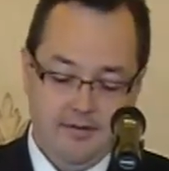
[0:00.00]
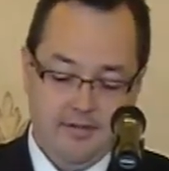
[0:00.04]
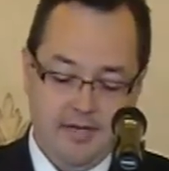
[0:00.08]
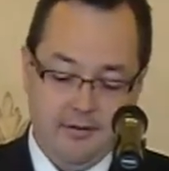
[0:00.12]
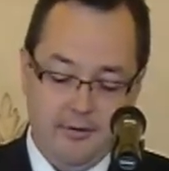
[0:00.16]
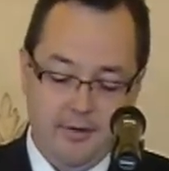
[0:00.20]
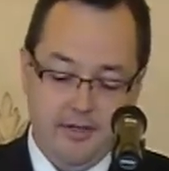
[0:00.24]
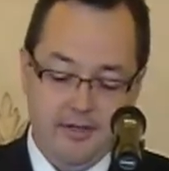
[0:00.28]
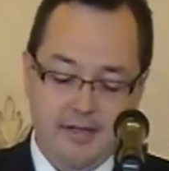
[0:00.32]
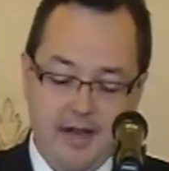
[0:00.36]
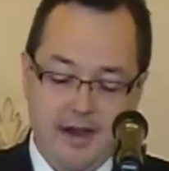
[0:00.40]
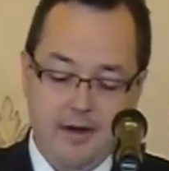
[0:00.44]

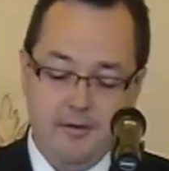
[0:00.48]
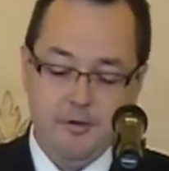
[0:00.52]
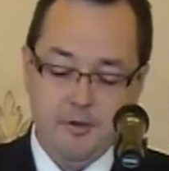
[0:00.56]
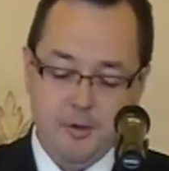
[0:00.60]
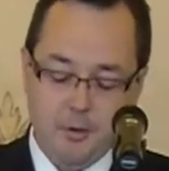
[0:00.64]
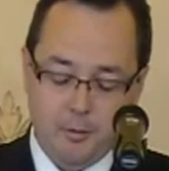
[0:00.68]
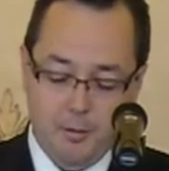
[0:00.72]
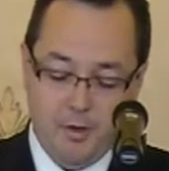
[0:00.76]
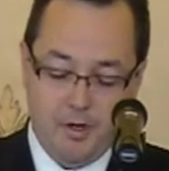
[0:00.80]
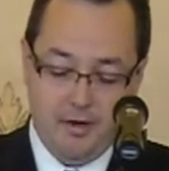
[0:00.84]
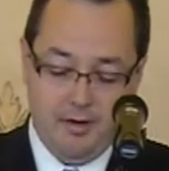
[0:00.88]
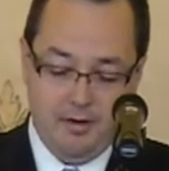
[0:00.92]
tearing down
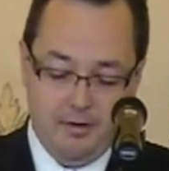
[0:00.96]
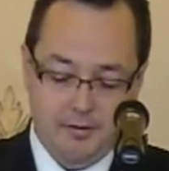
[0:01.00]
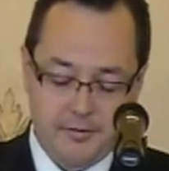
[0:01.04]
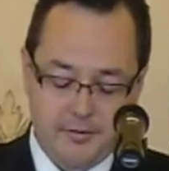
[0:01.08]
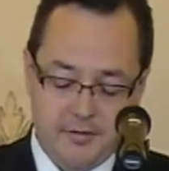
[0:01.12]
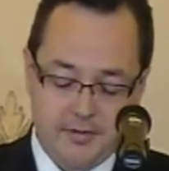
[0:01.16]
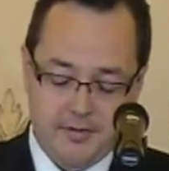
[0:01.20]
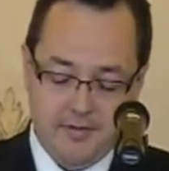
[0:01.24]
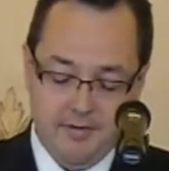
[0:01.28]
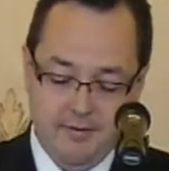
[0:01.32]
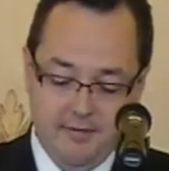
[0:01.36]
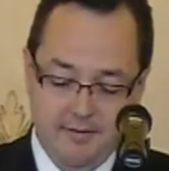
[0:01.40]
your
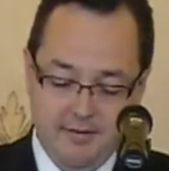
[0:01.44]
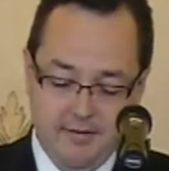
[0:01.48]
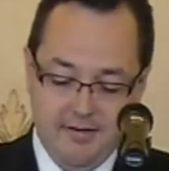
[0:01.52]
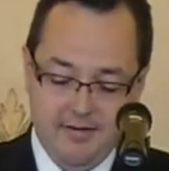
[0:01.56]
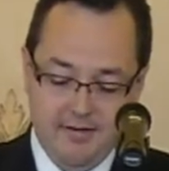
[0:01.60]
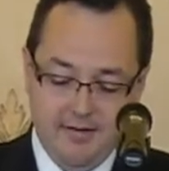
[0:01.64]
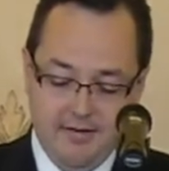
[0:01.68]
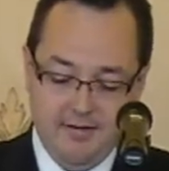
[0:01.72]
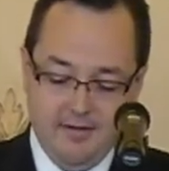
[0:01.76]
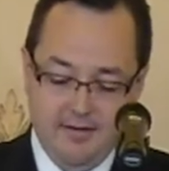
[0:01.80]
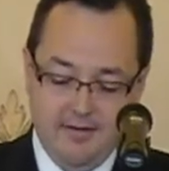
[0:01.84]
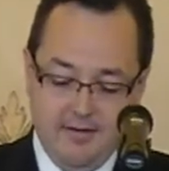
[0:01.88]
walls
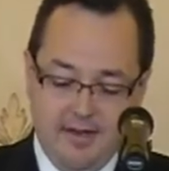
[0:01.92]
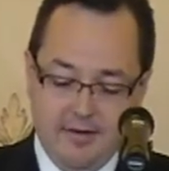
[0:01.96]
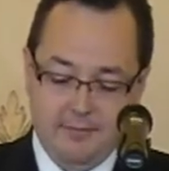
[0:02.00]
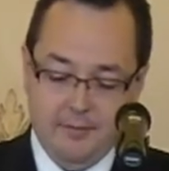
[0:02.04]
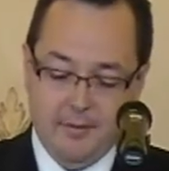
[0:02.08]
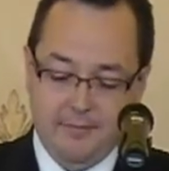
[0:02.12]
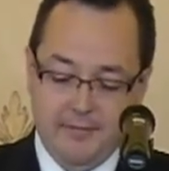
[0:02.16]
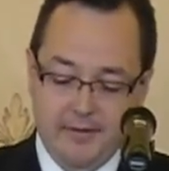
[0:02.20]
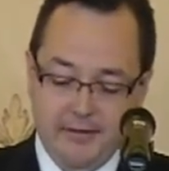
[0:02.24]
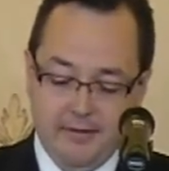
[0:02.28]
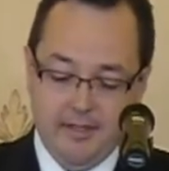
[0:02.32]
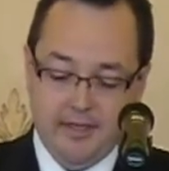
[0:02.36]

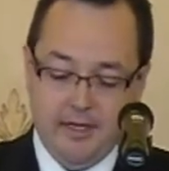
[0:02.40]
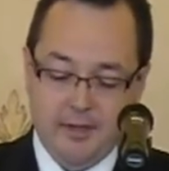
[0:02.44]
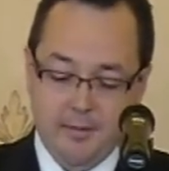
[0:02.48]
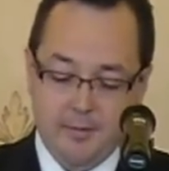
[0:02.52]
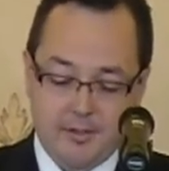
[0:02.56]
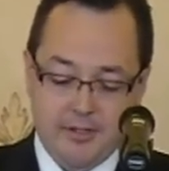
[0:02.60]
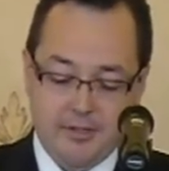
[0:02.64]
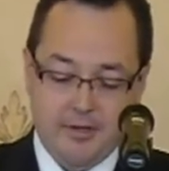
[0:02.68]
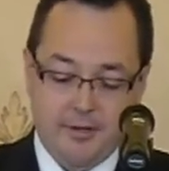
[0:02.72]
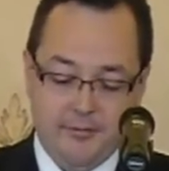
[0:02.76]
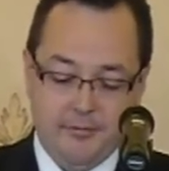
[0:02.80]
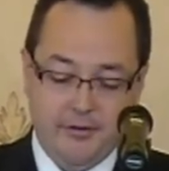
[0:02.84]
and revealing
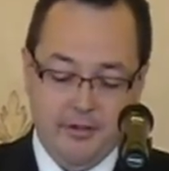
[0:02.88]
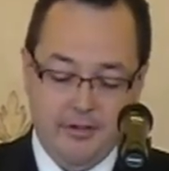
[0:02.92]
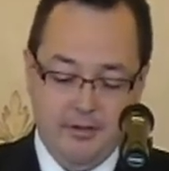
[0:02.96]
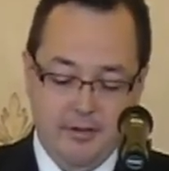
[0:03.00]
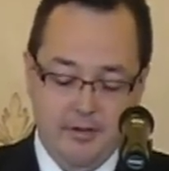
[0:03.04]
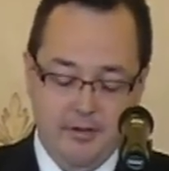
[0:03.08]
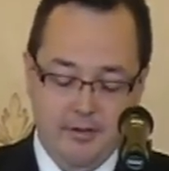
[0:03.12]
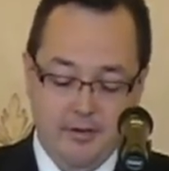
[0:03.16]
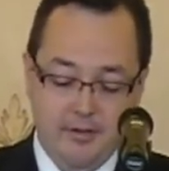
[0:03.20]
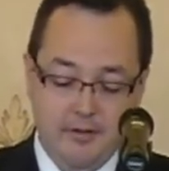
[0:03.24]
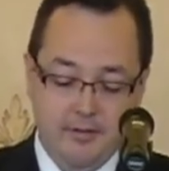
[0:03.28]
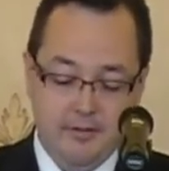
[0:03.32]
himself to
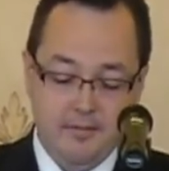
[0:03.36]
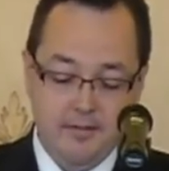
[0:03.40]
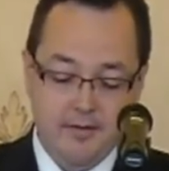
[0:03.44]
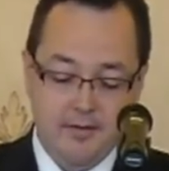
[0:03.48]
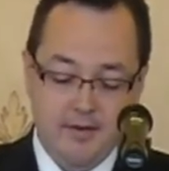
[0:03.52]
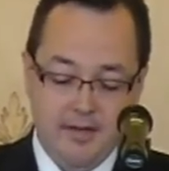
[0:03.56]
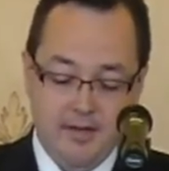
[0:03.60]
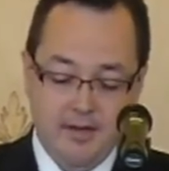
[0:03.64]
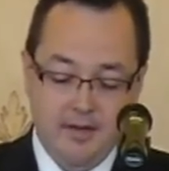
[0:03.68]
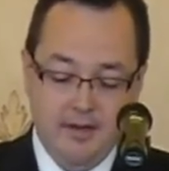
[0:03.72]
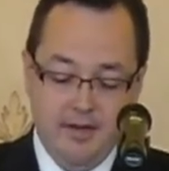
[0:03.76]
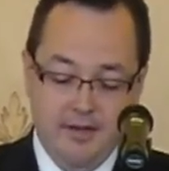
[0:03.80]
you
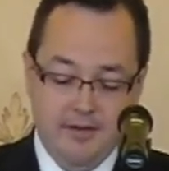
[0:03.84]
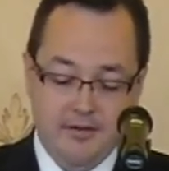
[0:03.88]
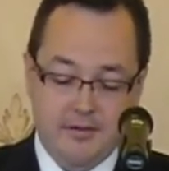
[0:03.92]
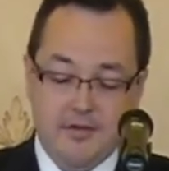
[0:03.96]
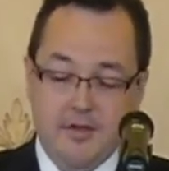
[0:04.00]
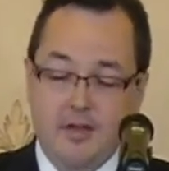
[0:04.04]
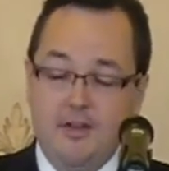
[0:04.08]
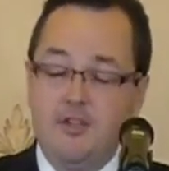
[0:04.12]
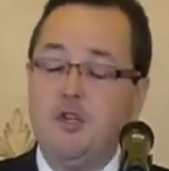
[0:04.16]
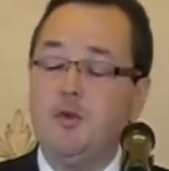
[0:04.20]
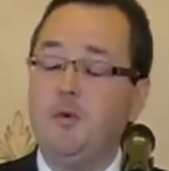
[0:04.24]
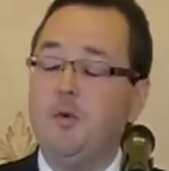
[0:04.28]
in
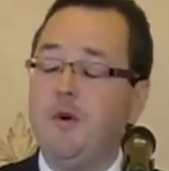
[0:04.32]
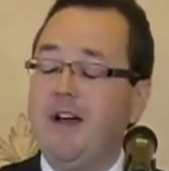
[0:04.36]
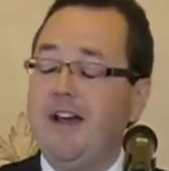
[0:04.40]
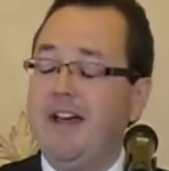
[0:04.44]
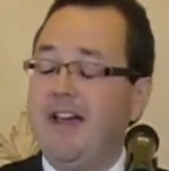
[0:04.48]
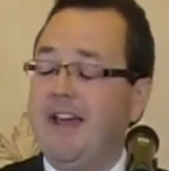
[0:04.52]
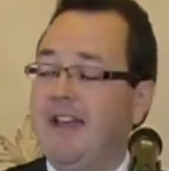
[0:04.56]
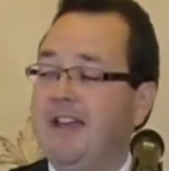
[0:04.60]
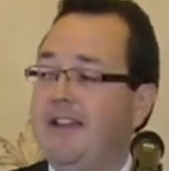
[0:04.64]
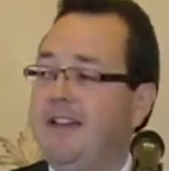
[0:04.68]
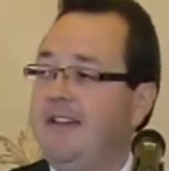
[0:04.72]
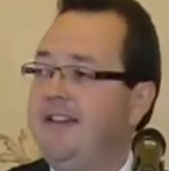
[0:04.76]
such a
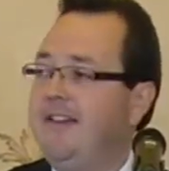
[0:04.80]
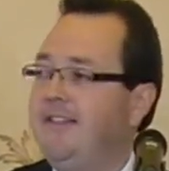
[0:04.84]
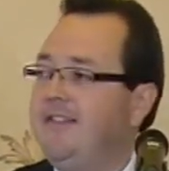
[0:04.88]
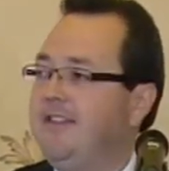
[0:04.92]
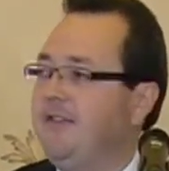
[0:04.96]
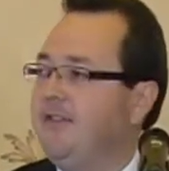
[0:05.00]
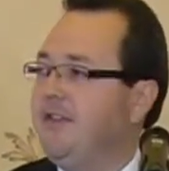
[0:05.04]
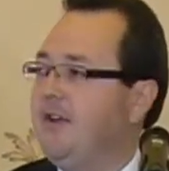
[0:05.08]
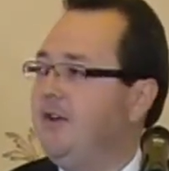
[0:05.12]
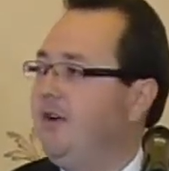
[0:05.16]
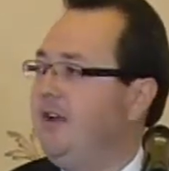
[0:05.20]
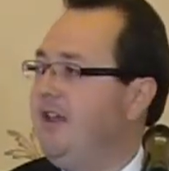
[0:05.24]
way
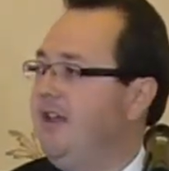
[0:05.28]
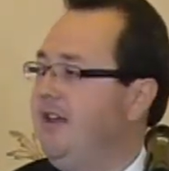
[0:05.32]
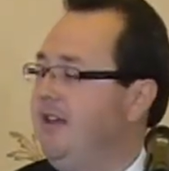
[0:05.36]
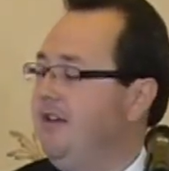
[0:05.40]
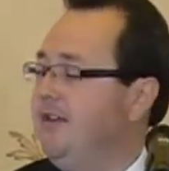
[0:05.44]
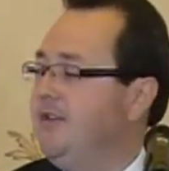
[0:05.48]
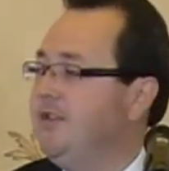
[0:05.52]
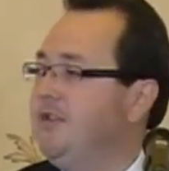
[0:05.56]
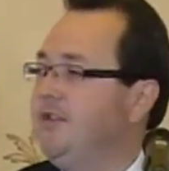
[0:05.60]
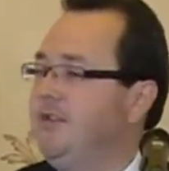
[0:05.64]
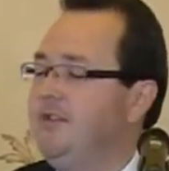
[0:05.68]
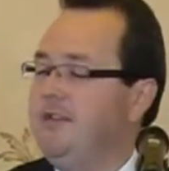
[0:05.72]
that there
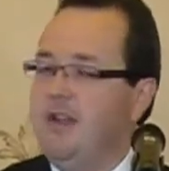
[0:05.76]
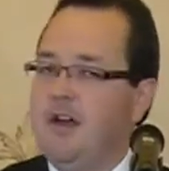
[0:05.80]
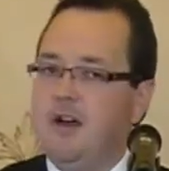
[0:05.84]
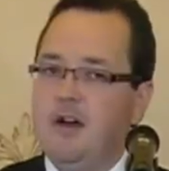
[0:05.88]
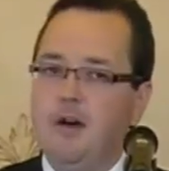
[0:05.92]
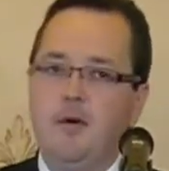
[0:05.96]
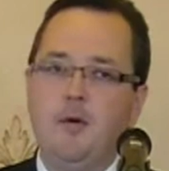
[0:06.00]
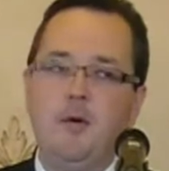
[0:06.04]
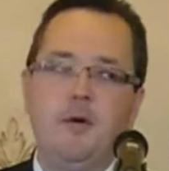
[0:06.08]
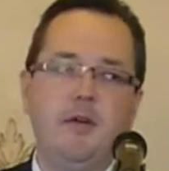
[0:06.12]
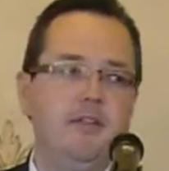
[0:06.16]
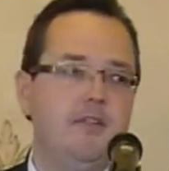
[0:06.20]
is
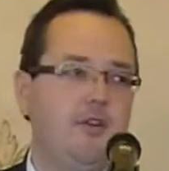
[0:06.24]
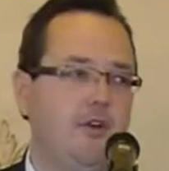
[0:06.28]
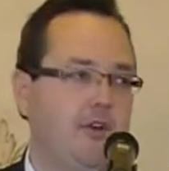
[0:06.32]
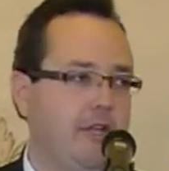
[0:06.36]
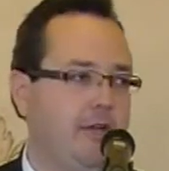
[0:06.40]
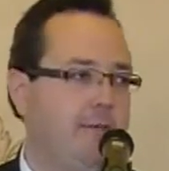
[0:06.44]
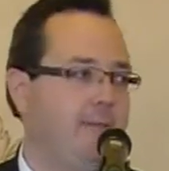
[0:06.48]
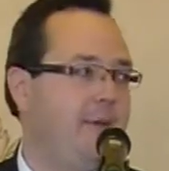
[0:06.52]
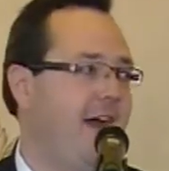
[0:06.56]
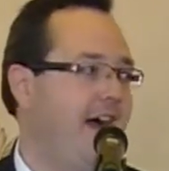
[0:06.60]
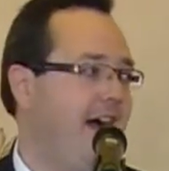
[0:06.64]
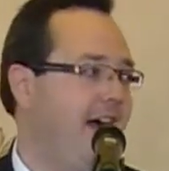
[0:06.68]
no
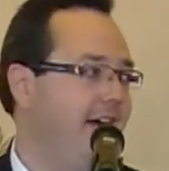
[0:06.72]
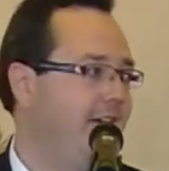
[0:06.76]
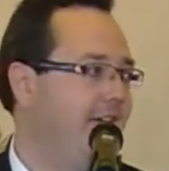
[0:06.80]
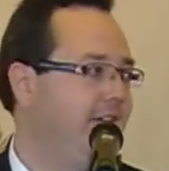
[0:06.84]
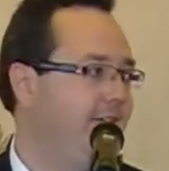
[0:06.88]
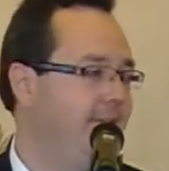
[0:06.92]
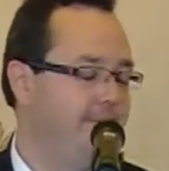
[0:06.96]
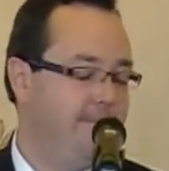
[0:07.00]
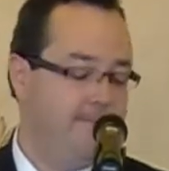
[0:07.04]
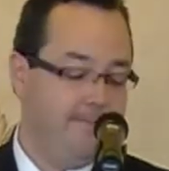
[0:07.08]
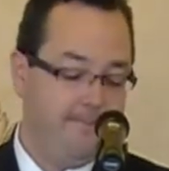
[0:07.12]
turning back.